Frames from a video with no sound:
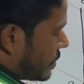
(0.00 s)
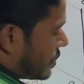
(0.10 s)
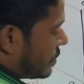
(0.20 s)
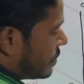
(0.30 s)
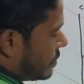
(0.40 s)

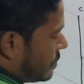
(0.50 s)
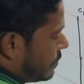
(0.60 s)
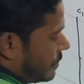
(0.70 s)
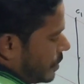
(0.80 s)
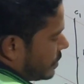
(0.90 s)
So
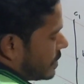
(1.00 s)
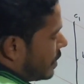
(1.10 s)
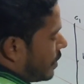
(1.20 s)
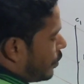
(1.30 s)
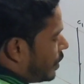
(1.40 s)
because
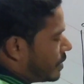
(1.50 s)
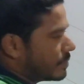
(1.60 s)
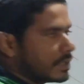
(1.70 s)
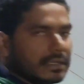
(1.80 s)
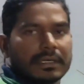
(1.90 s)
whatever
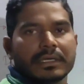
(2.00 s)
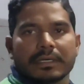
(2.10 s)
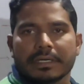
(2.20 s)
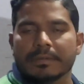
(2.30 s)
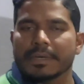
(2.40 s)
the
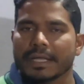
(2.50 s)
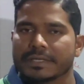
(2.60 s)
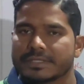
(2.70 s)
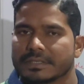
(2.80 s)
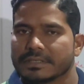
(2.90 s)
deep
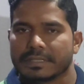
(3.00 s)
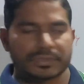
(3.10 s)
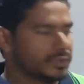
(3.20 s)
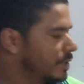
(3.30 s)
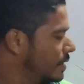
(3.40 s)
direction is there,
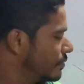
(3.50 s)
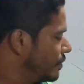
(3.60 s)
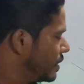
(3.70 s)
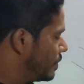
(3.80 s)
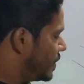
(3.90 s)
so it
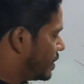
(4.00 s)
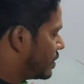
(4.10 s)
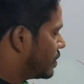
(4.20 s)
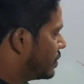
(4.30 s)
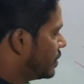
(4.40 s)
will
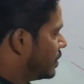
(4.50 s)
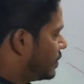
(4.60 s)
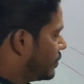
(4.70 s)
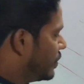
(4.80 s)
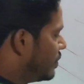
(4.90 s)

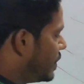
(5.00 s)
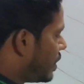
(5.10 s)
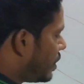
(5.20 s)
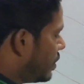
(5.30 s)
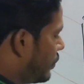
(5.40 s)
be
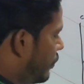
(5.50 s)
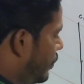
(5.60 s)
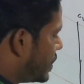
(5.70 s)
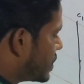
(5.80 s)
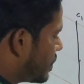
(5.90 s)

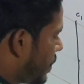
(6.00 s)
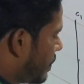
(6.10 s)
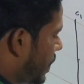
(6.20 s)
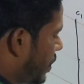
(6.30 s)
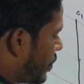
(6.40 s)
always
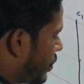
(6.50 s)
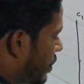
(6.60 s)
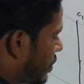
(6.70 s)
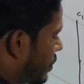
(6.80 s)
perpendicular.